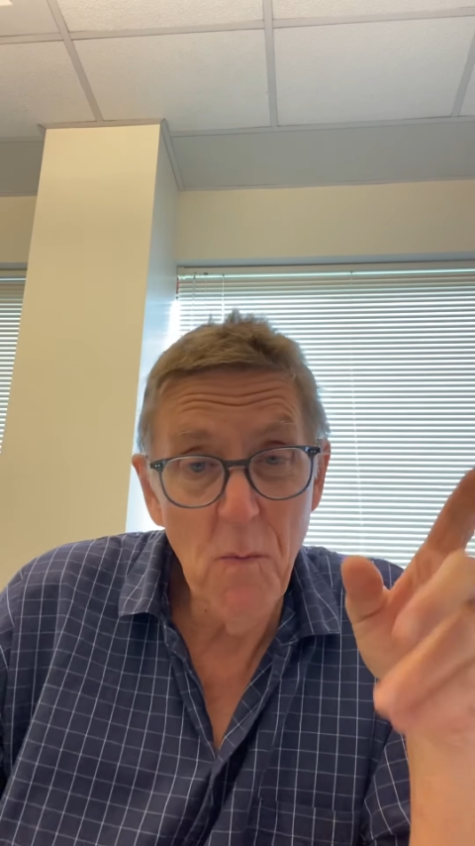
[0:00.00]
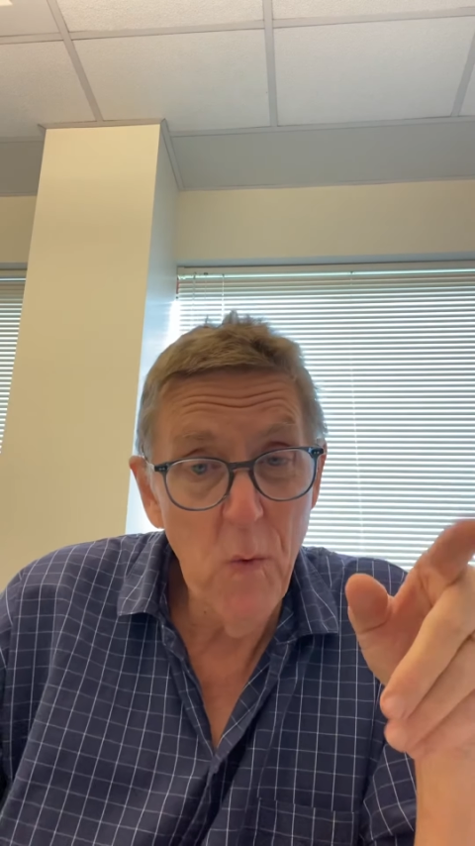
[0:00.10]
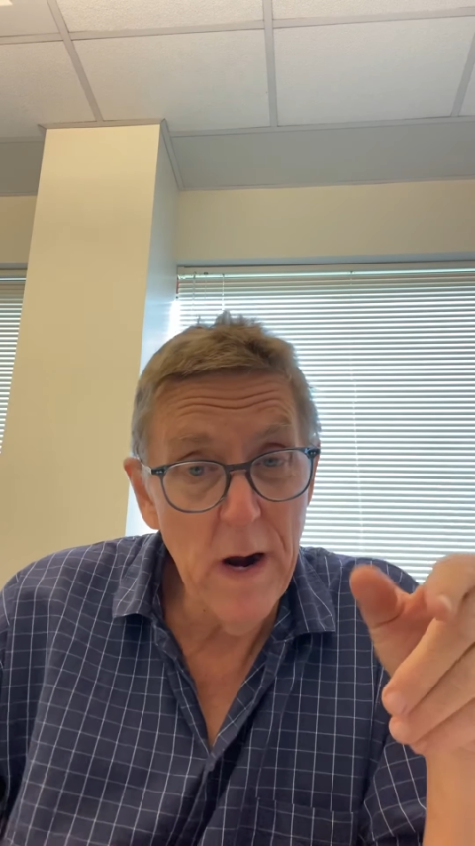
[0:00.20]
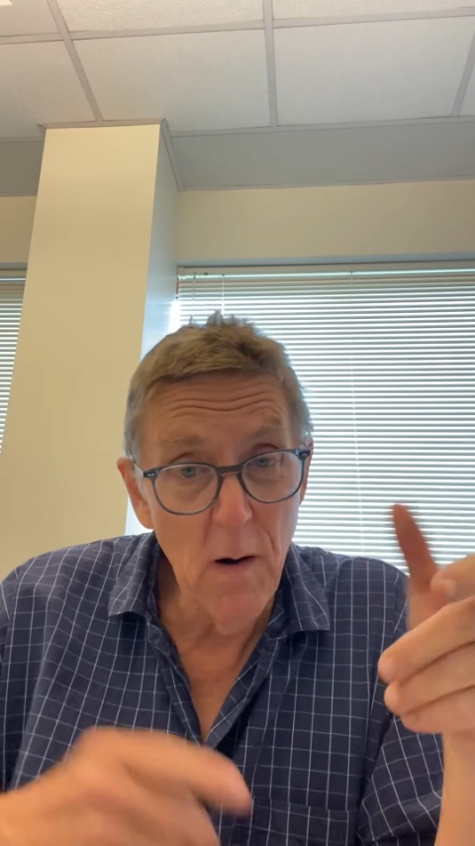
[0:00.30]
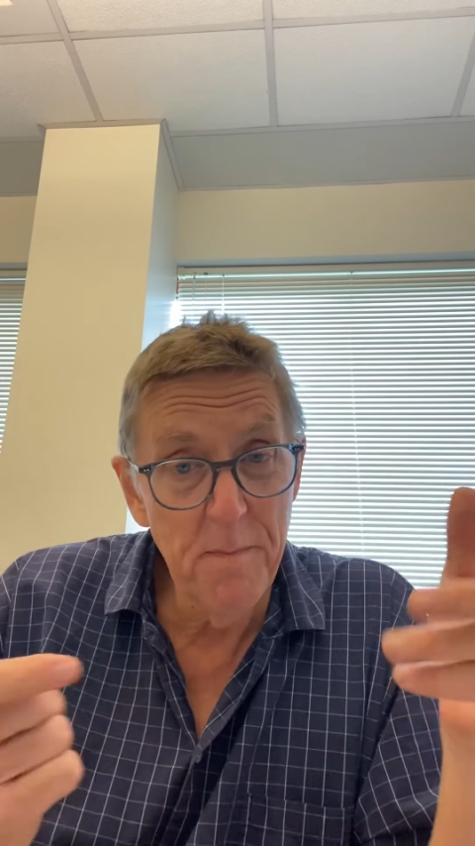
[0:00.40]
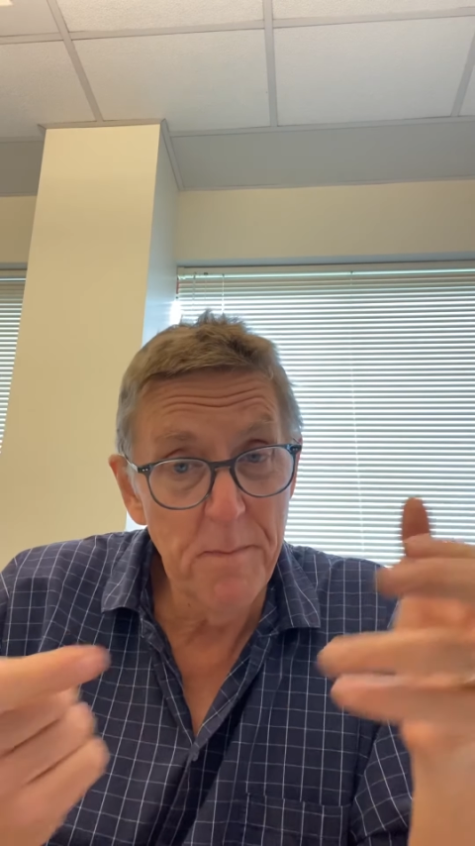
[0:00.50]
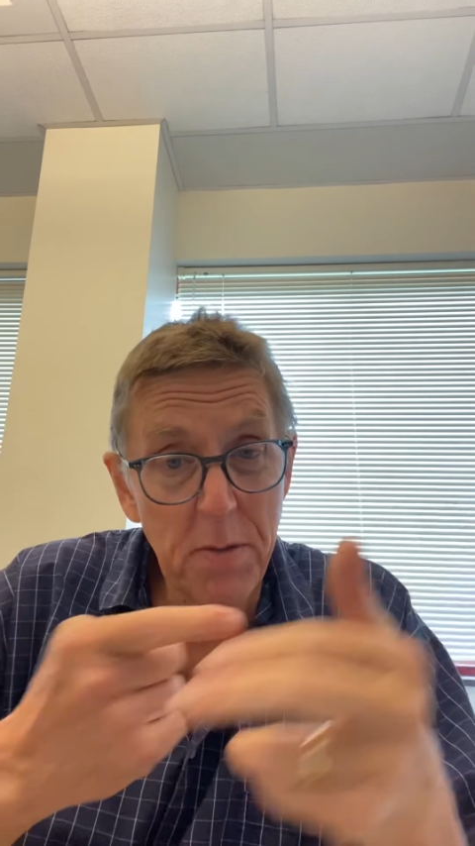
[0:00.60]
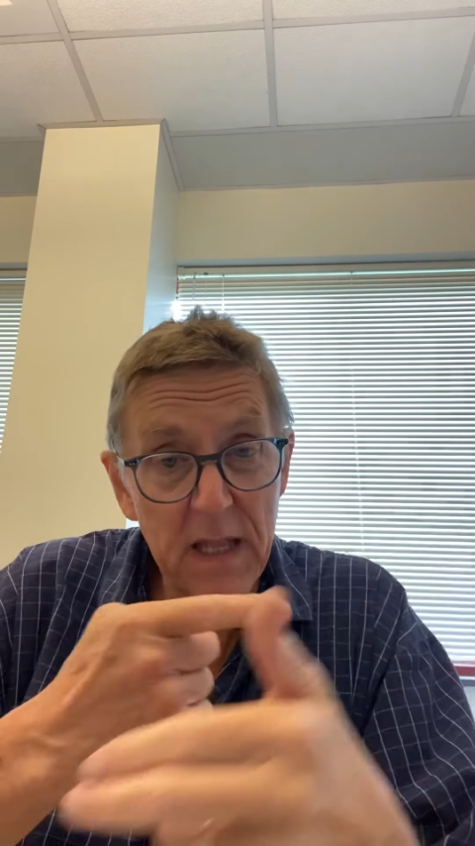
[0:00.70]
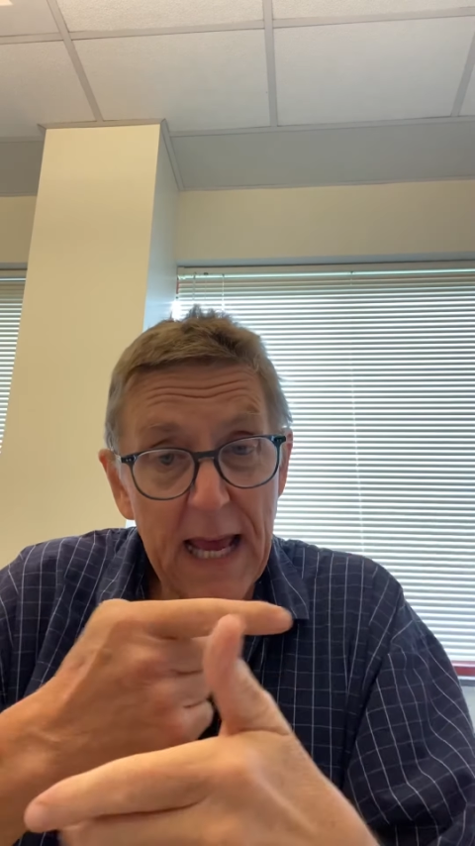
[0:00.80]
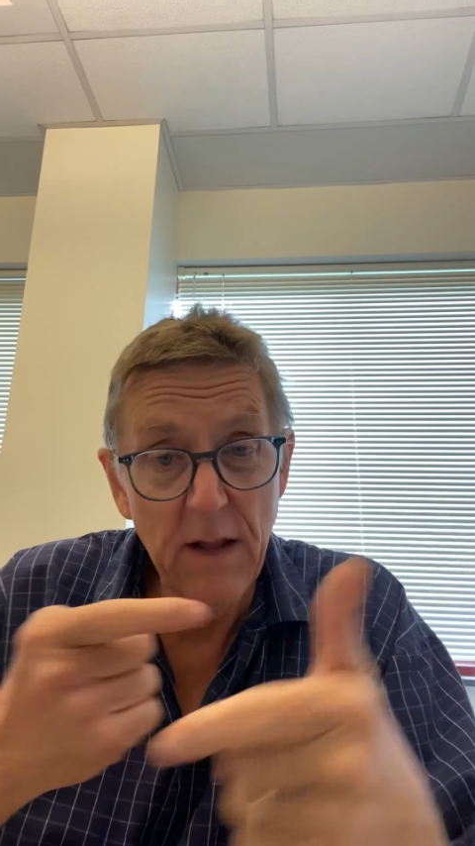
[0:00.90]
where
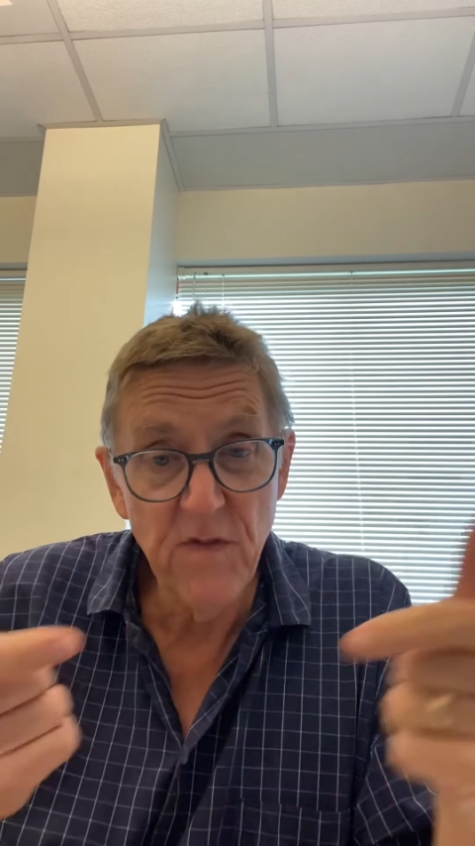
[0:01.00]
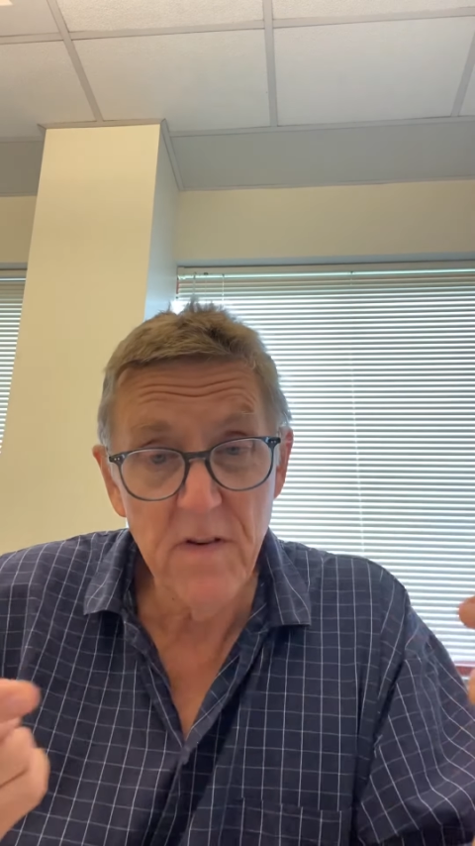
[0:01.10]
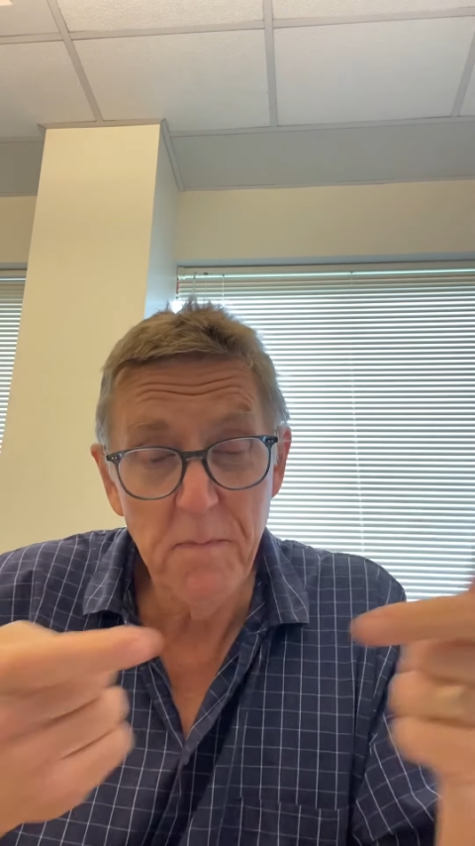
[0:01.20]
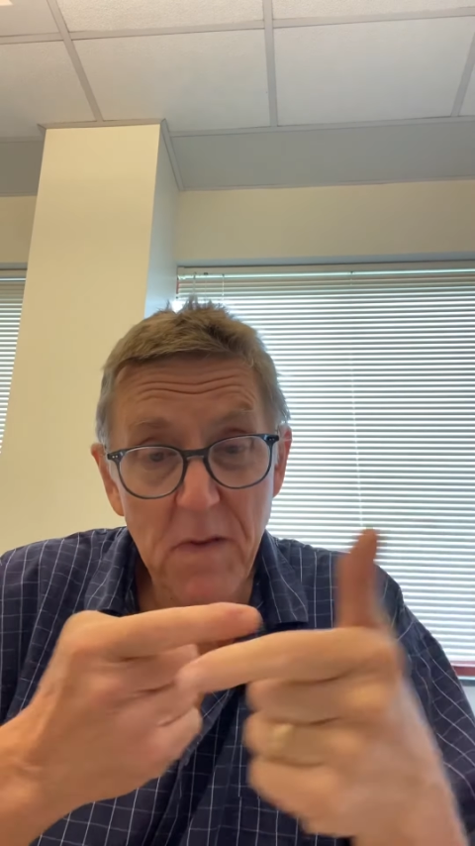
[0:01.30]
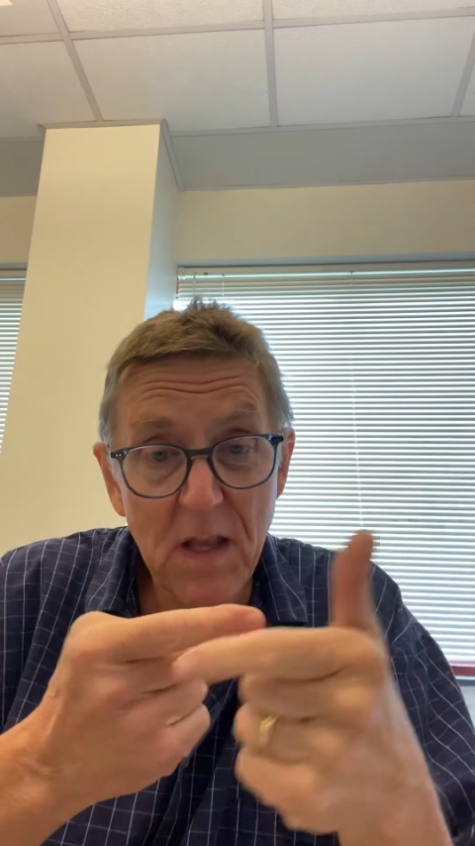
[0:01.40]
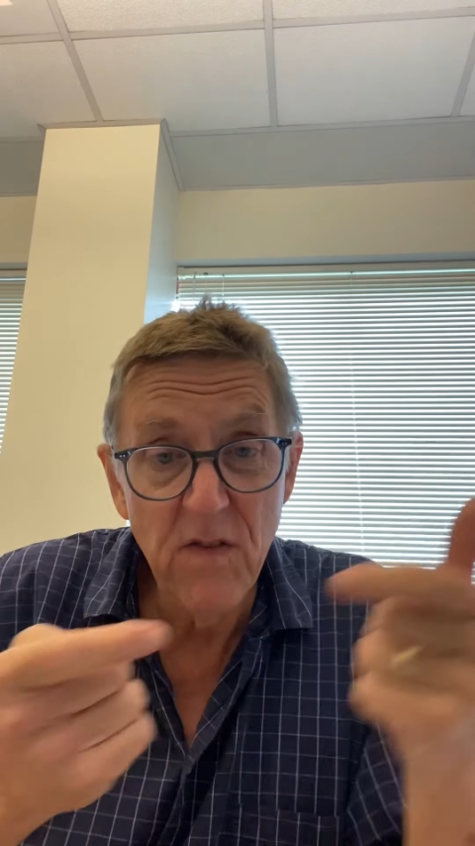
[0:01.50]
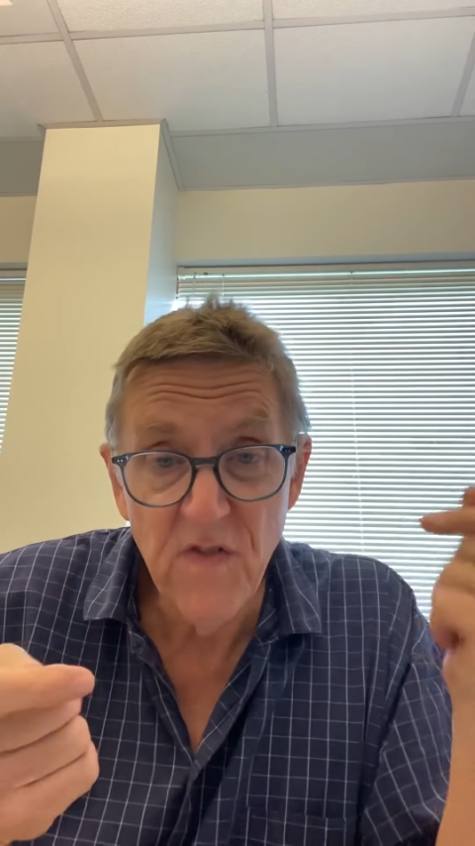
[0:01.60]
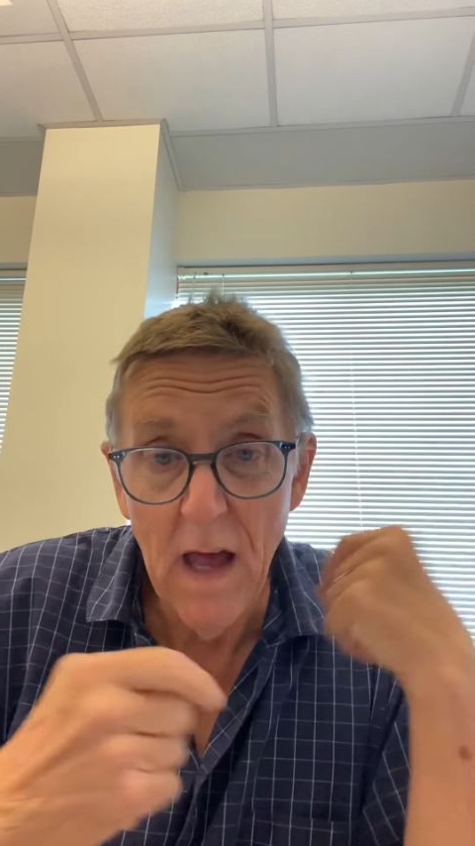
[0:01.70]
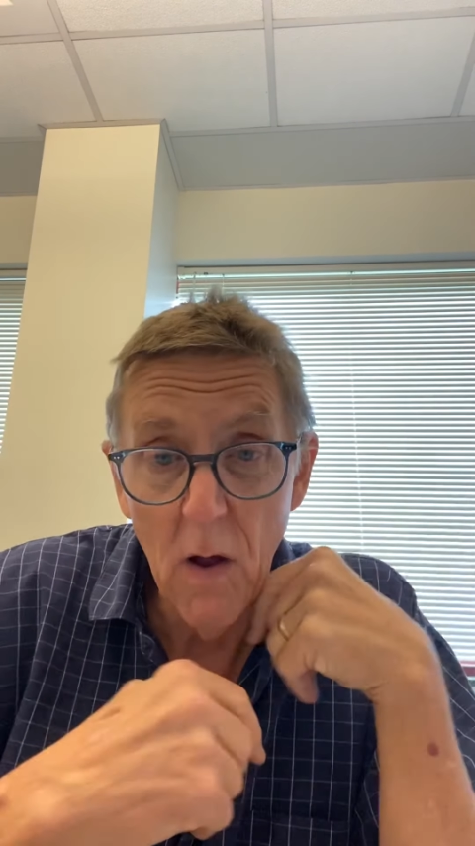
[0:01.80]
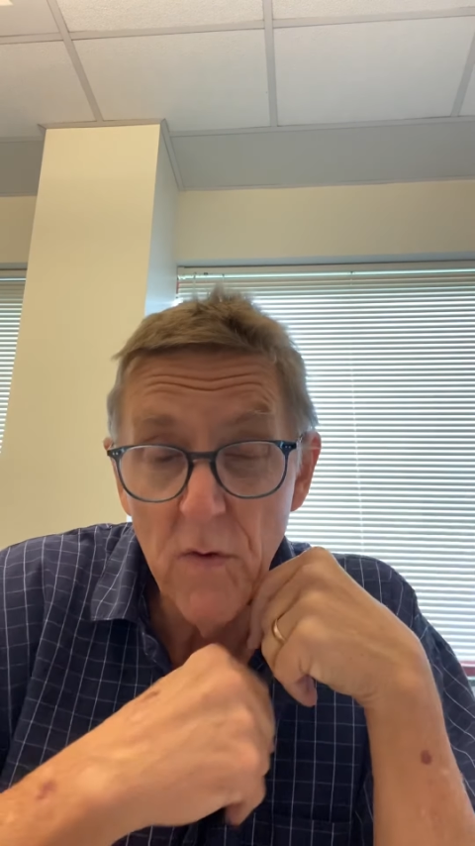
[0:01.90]
plant
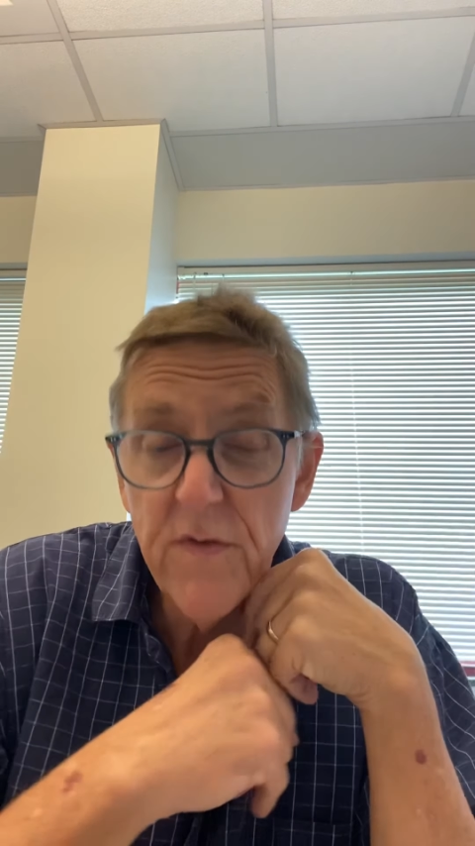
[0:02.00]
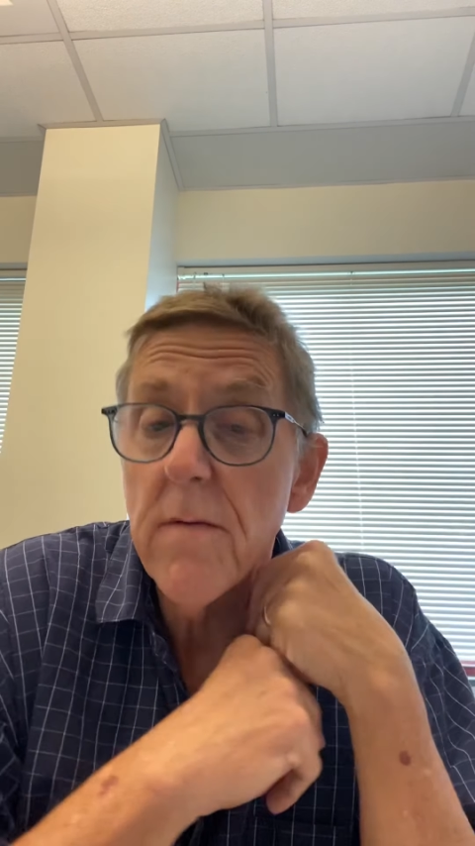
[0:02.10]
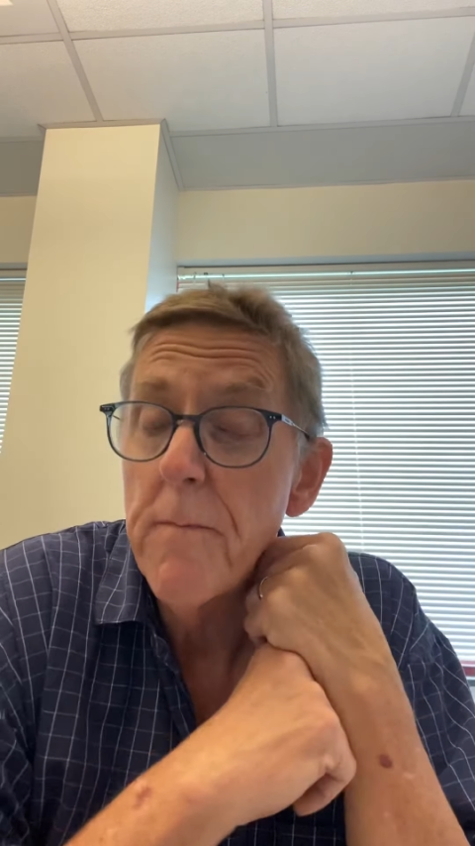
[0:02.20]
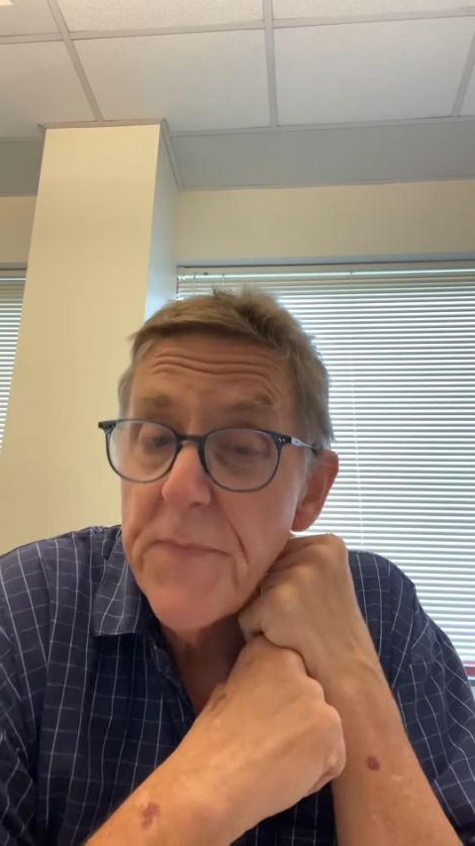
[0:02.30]
cells